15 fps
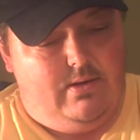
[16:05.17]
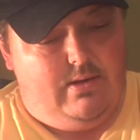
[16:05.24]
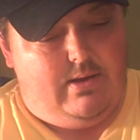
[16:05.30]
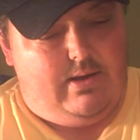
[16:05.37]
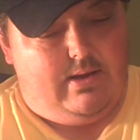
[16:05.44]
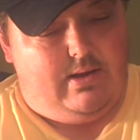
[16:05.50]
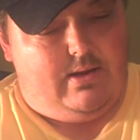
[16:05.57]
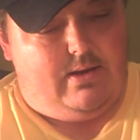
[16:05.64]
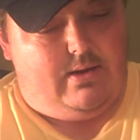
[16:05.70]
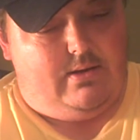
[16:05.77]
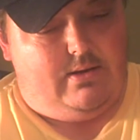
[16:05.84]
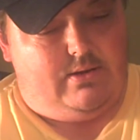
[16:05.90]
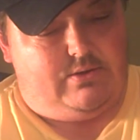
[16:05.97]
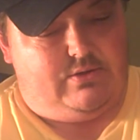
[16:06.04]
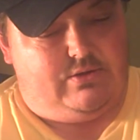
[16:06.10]
and
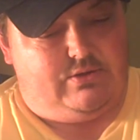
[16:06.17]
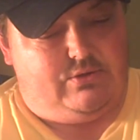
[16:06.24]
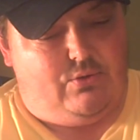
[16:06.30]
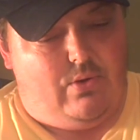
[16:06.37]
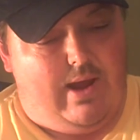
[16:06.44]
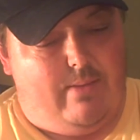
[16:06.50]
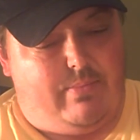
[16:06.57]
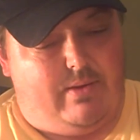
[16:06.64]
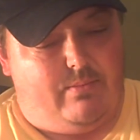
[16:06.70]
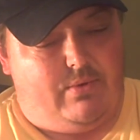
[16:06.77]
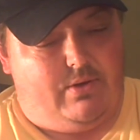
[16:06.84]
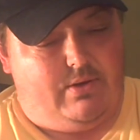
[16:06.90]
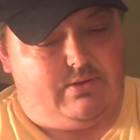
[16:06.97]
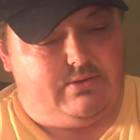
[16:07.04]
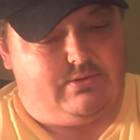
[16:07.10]
it's just crappy
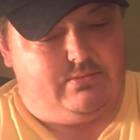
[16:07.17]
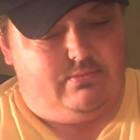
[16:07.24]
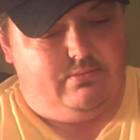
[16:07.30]
because